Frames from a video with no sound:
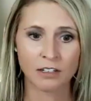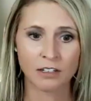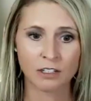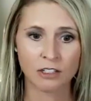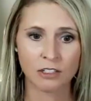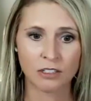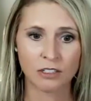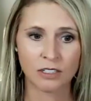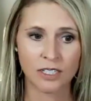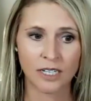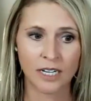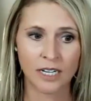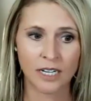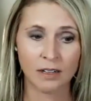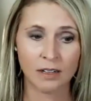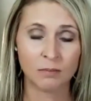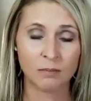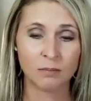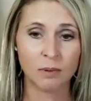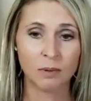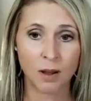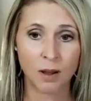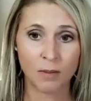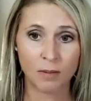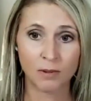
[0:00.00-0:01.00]
actually
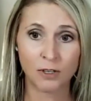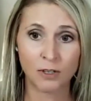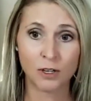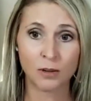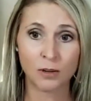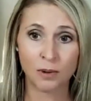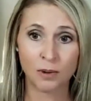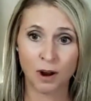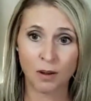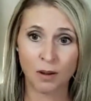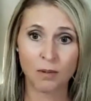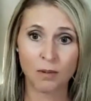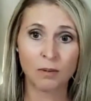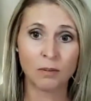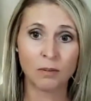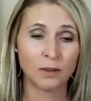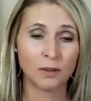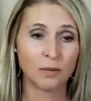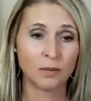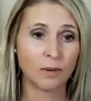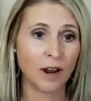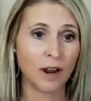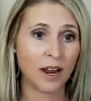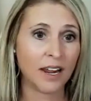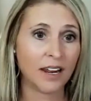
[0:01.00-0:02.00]
probably you're
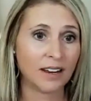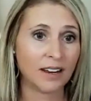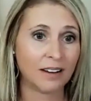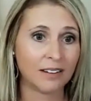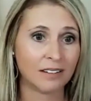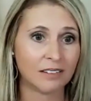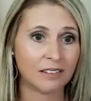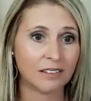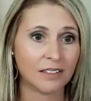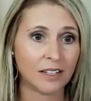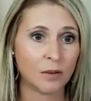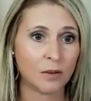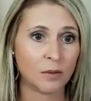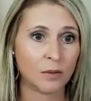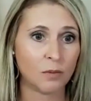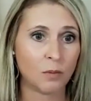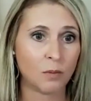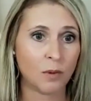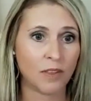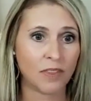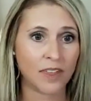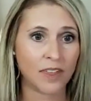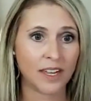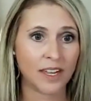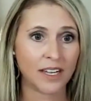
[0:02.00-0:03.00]
probably right that
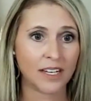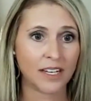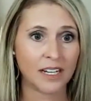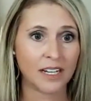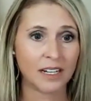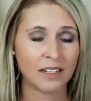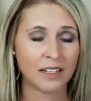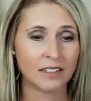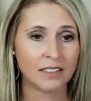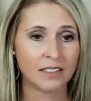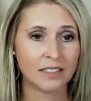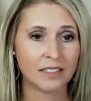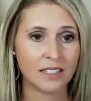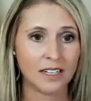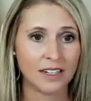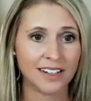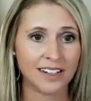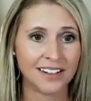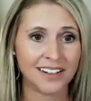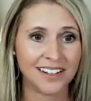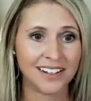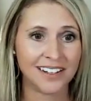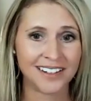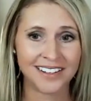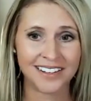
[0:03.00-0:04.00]
what they
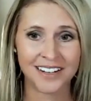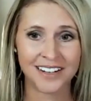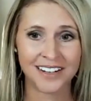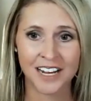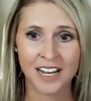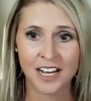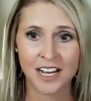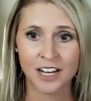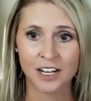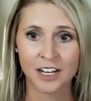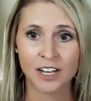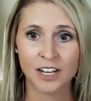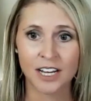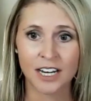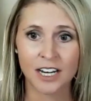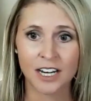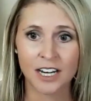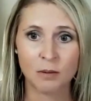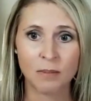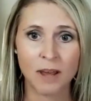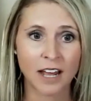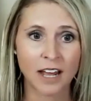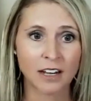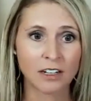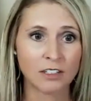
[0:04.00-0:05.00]
did and
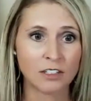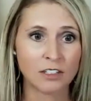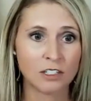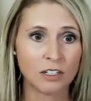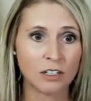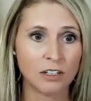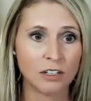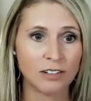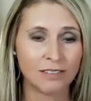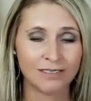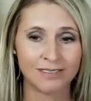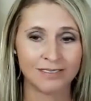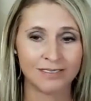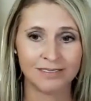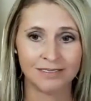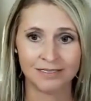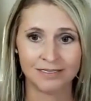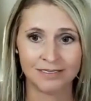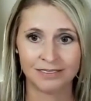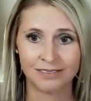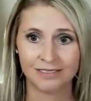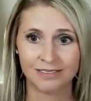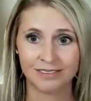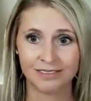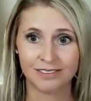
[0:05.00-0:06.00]
getting back to
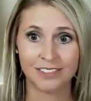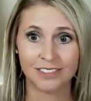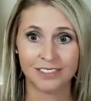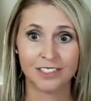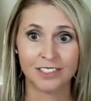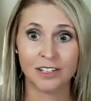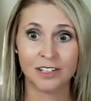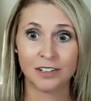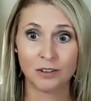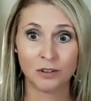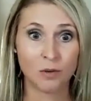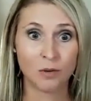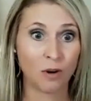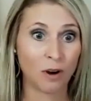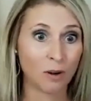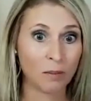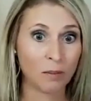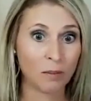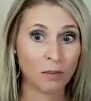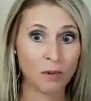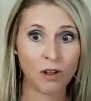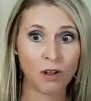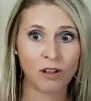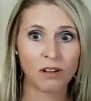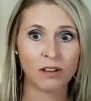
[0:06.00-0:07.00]

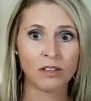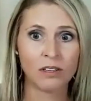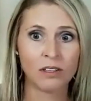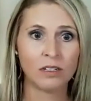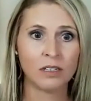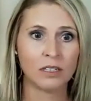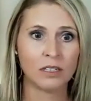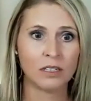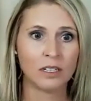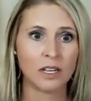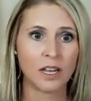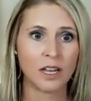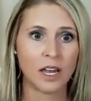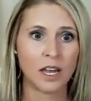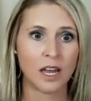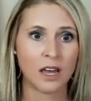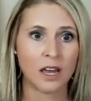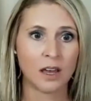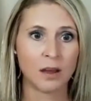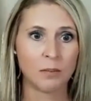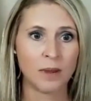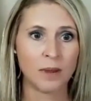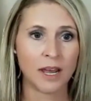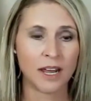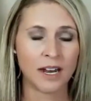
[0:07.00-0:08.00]
normal
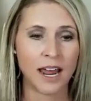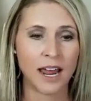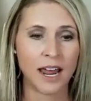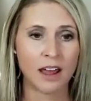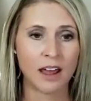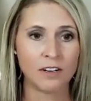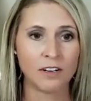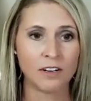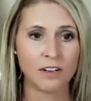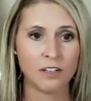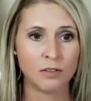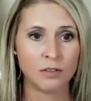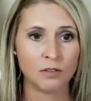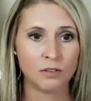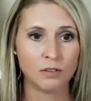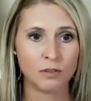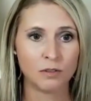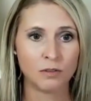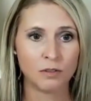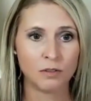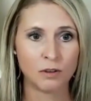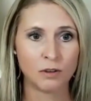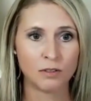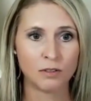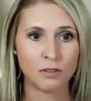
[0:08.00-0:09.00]
and having you
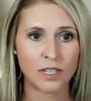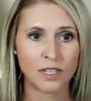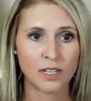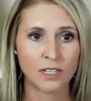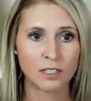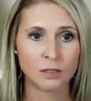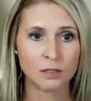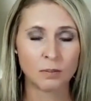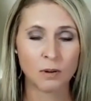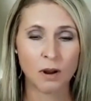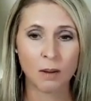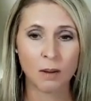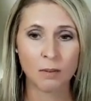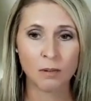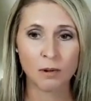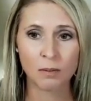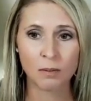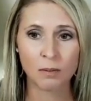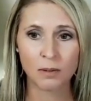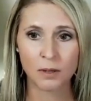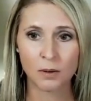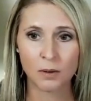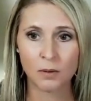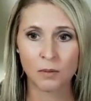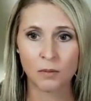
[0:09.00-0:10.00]
do those things
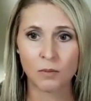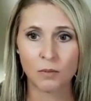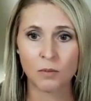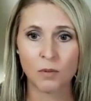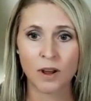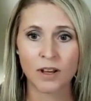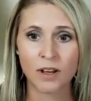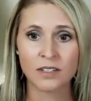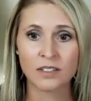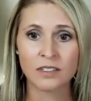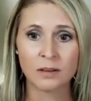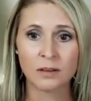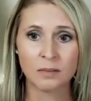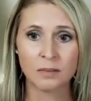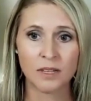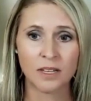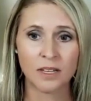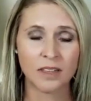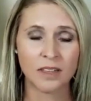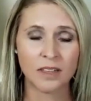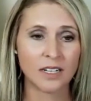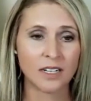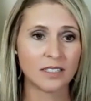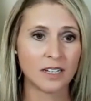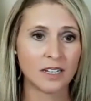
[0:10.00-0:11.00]
probably was
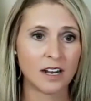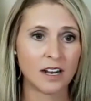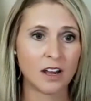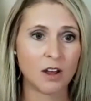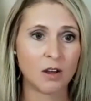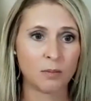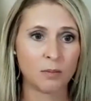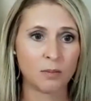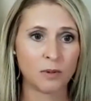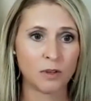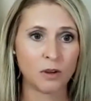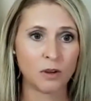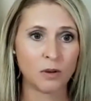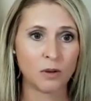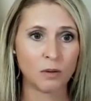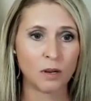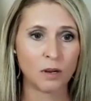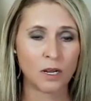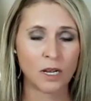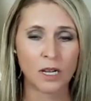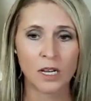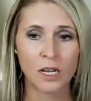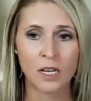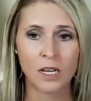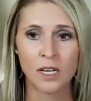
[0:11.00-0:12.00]
something that did help you
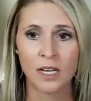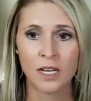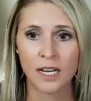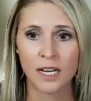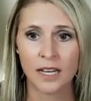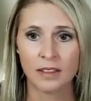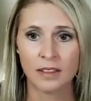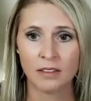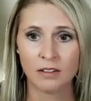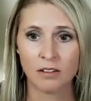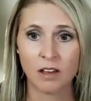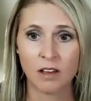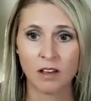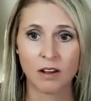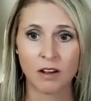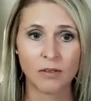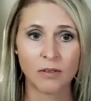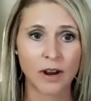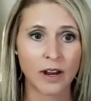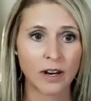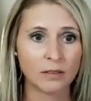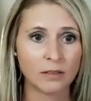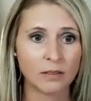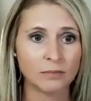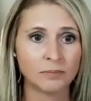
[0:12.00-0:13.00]
in the long
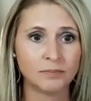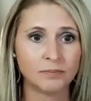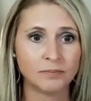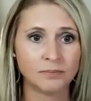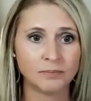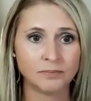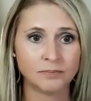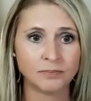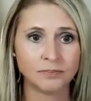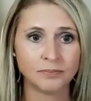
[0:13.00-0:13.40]
run.